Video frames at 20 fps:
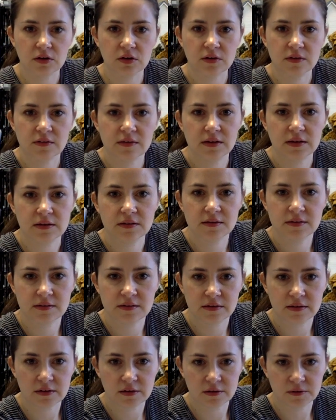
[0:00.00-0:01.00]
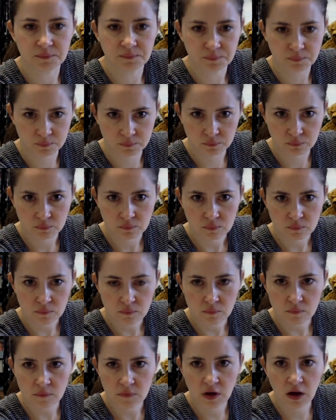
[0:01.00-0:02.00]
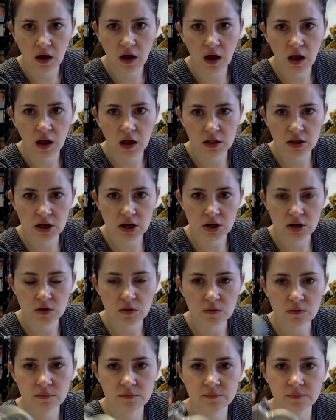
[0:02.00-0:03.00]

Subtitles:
See, it's still hollow.